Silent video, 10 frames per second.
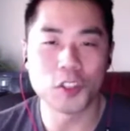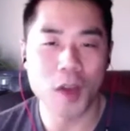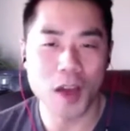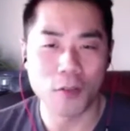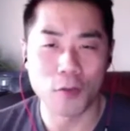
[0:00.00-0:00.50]

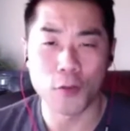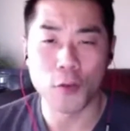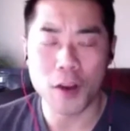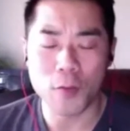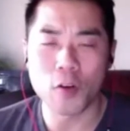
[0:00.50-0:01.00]
have a
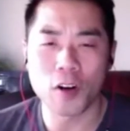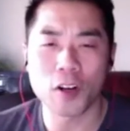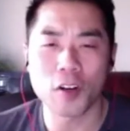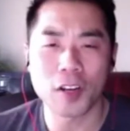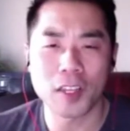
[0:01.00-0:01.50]

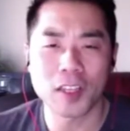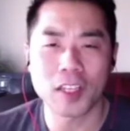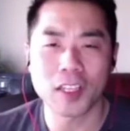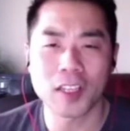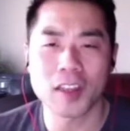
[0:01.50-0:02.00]
framework or
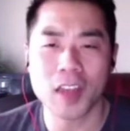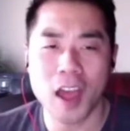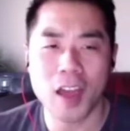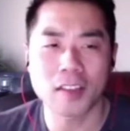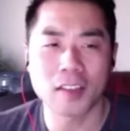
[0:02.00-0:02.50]
anything like
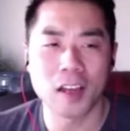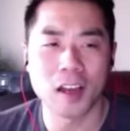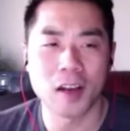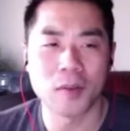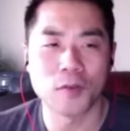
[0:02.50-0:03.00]
that
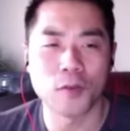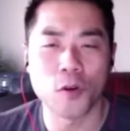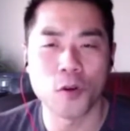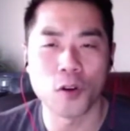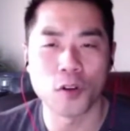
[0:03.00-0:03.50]

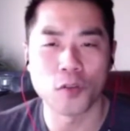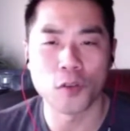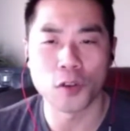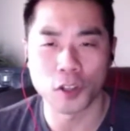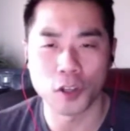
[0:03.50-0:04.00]
for
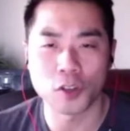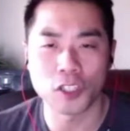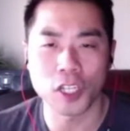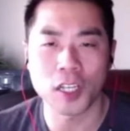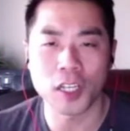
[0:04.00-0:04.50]

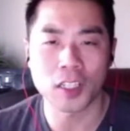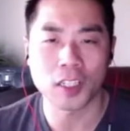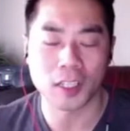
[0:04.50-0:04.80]
negotiating?